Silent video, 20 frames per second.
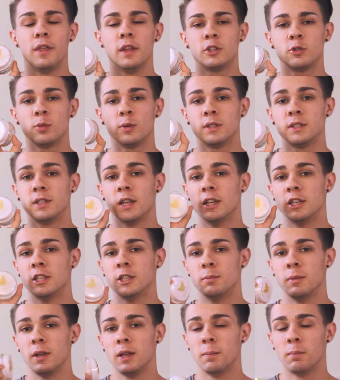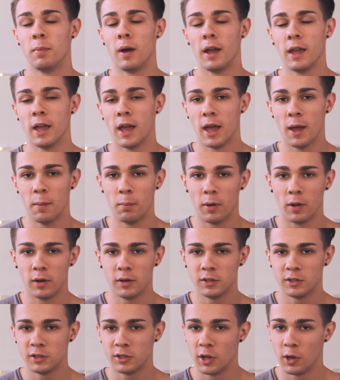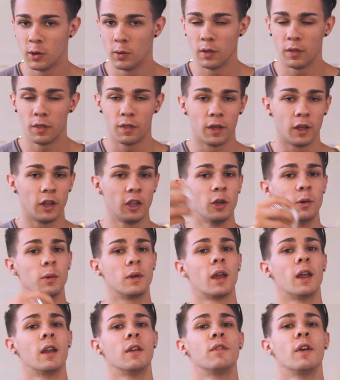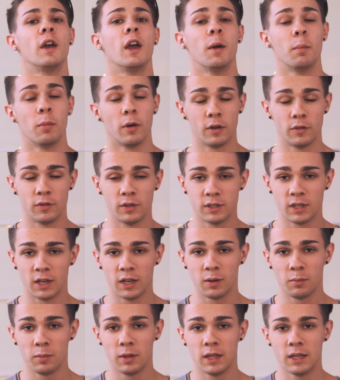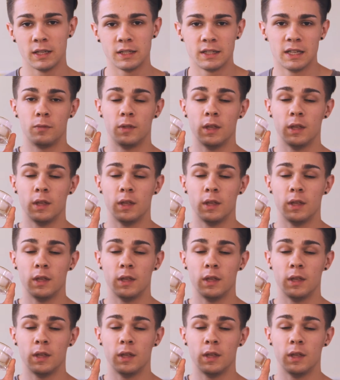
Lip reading: this was sent to me by Hairbond, so thank you again for Hairbond for sending me this.